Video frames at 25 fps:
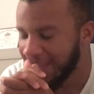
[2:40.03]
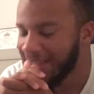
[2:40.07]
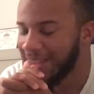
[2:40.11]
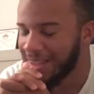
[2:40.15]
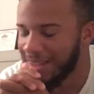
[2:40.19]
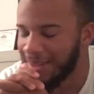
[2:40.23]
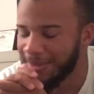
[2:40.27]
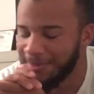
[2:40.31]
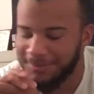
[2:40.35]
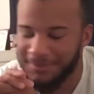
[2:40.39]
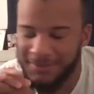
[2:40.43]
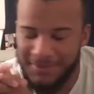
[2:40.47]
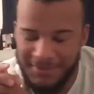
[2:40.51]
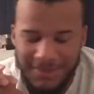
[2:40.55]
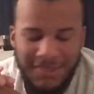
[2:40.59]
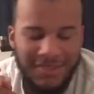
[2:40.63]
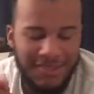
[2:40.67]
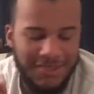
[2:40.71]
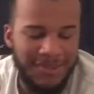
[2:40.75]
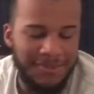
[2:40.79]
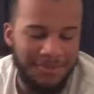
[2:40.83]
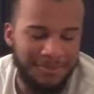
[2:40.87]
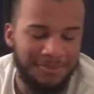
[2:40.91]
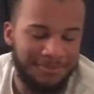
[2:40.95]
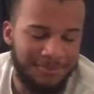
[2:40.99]
Yep.
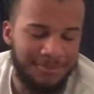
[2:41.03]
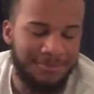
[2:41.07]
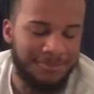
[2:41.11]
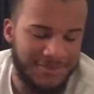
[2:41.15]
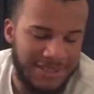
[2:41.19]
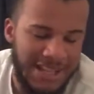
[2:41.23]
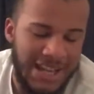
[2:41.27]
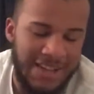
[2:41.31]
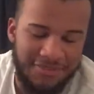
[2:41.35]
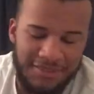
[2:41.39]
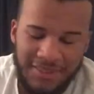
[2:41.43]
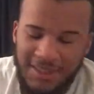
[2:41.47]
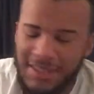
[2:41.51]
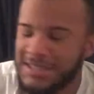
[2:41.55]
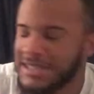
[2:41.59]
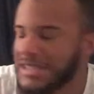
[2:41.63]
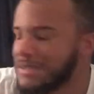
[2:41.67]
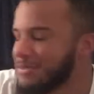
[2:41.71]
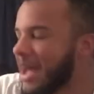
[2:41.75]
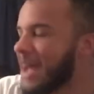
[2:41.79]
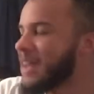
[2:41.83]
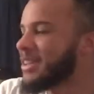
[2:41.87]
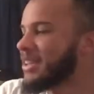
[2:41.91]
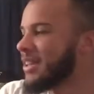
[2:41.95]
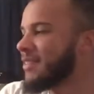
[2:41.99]
Definitely
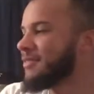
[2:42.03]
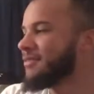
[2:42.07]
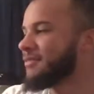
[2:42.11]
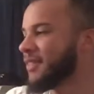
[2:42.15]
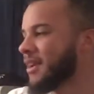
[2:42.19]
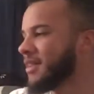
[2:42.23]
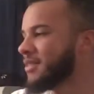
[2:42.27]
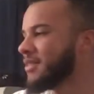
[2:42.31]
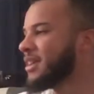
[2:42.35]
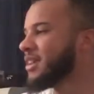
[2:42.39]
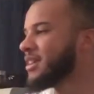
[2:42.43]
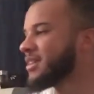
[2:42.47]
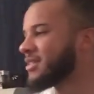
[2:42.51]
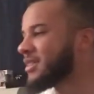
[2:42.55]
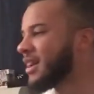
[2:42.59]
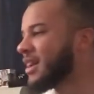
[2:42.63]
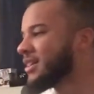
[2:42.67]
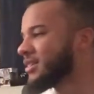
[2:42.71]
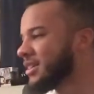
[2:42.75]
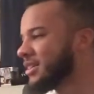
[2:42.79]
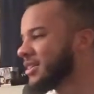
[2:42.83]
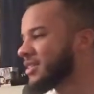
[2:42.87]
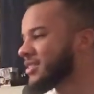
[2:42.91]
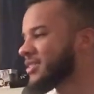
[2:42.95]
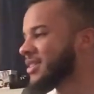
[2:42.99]
some 1950s,
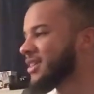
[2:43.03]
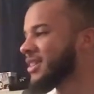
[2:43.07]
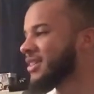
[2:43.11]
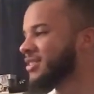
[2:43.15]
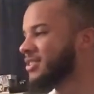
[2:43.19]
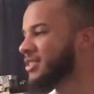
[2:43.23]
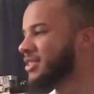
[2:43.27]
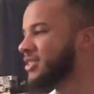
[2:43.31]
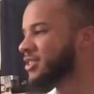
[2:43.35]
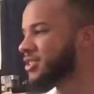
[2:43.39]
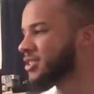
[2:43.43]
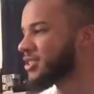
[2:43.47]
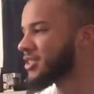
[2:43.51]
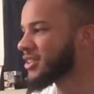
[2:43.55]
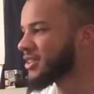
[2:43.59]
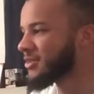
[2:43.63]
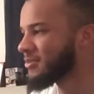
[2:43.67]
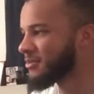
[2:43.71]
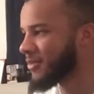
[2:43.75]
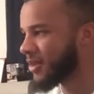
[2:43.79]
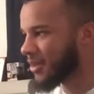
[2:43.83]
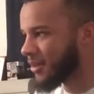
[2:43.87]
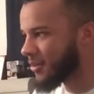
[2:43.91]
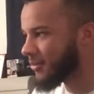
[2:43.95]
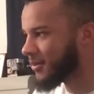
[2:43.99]
1960s shit,
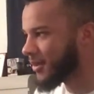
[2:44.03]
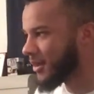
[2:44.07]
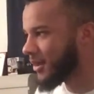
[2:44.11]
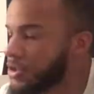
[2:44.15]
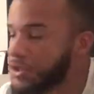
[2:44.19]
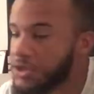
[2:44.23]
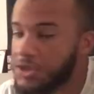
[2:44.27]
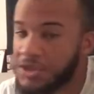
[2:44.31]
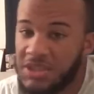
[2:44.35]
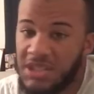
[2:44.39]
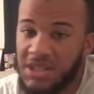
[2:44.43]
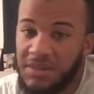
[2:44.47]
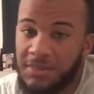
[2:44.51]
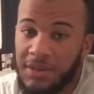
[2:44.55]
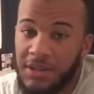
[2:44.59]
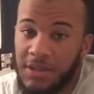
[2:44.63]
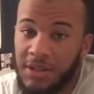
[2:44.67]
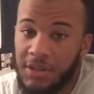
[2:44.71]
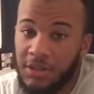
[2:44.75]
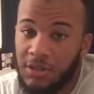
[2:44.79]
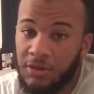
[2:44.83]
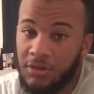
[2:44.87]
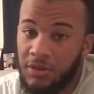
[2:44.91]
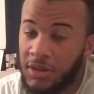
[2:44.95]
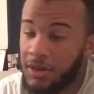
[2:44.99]
man. You should see me
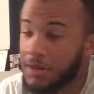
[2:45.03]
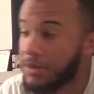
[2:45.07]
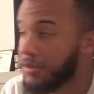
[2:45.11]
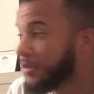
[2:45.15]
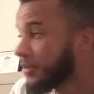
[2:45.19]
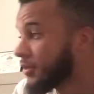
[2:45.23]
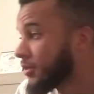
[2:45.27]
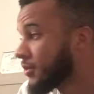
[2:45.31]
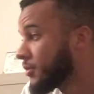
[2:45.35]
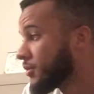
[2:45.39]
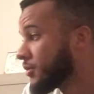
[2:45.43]
in a crown.